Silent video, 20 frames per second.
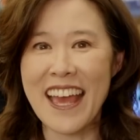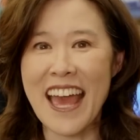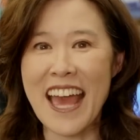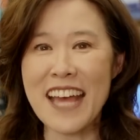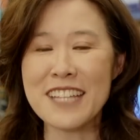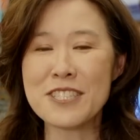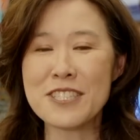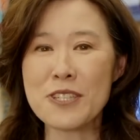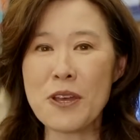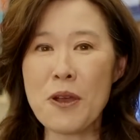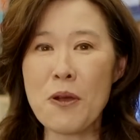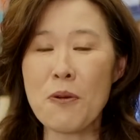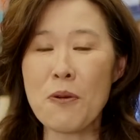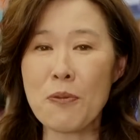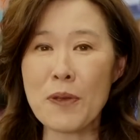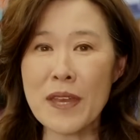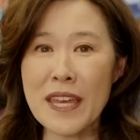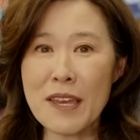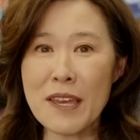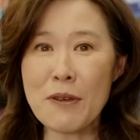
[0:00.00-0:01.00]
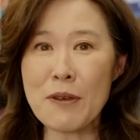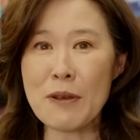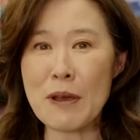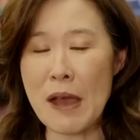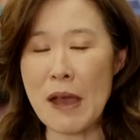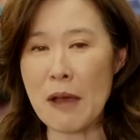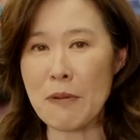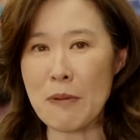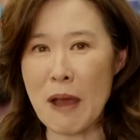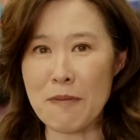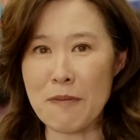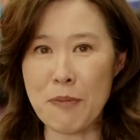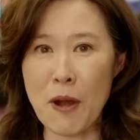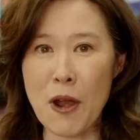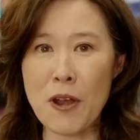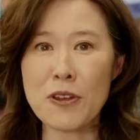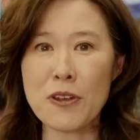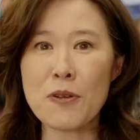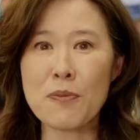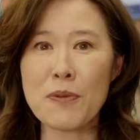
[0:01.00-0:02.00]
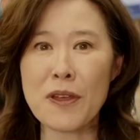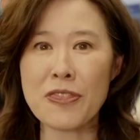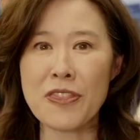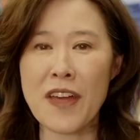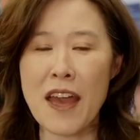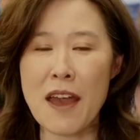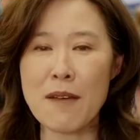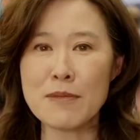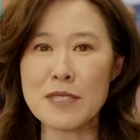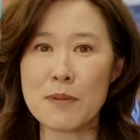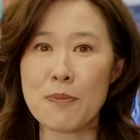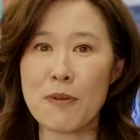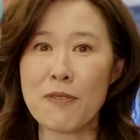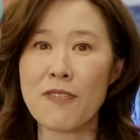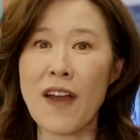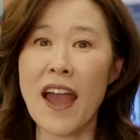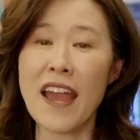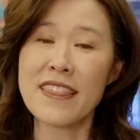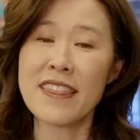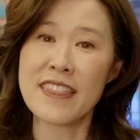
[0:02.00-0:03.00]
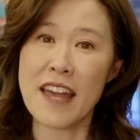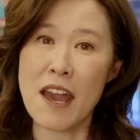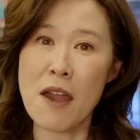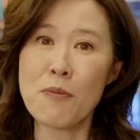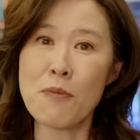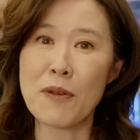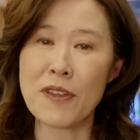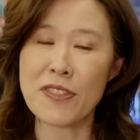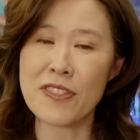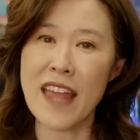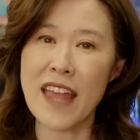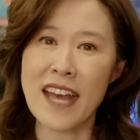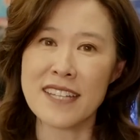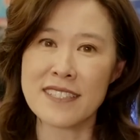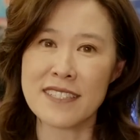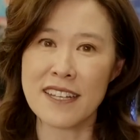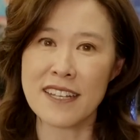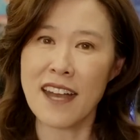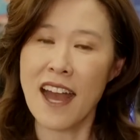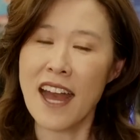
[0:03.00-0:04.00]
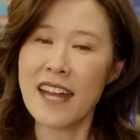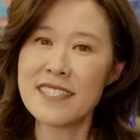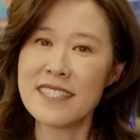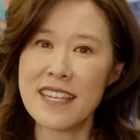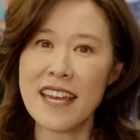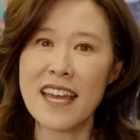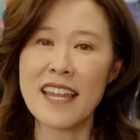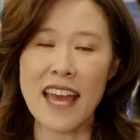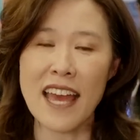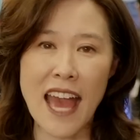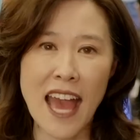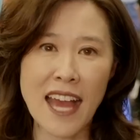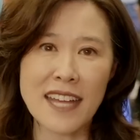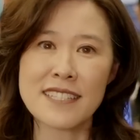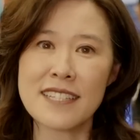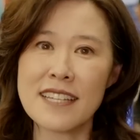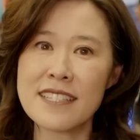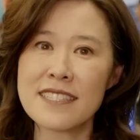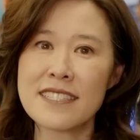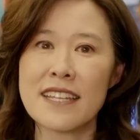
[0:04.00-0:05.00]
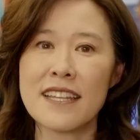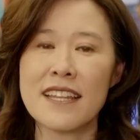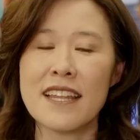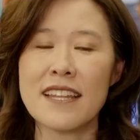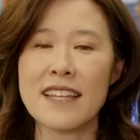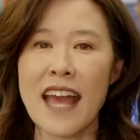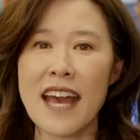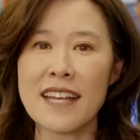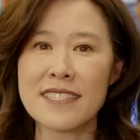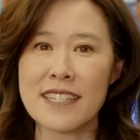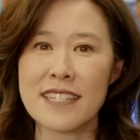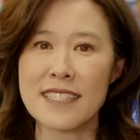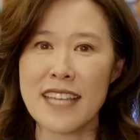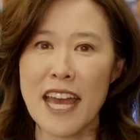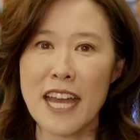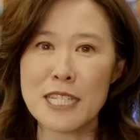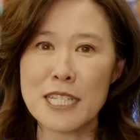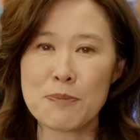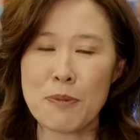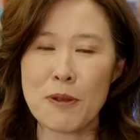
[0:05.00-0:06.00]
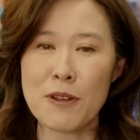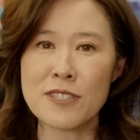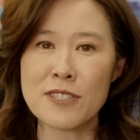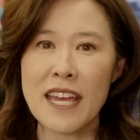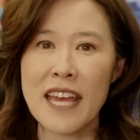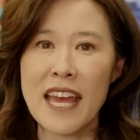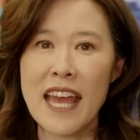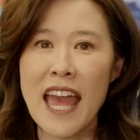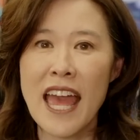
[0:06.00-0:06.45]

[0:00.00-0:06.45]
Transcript: And so we have partnered with them to provide them with NASA content, access to NASA's experts.